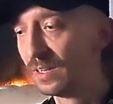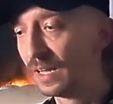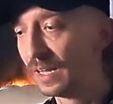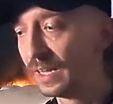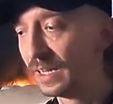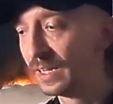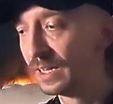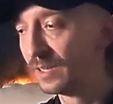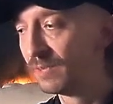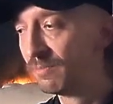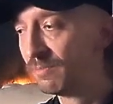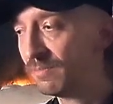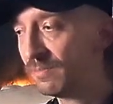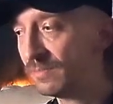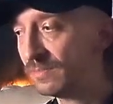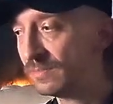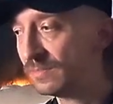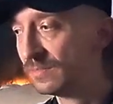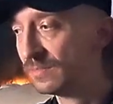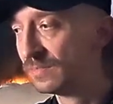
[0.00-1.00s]
And
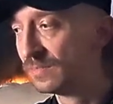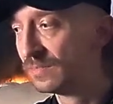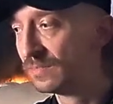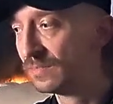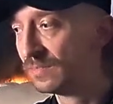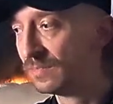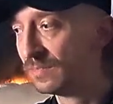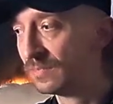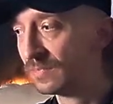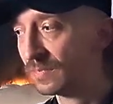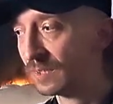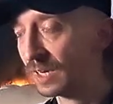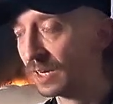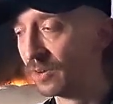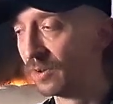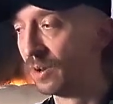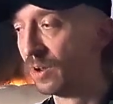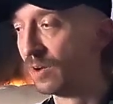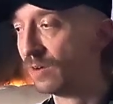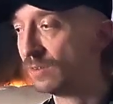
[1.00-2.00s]
I
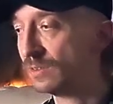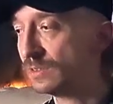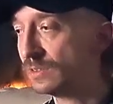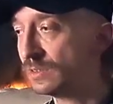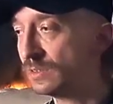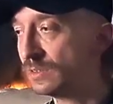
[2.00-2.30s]
don't know.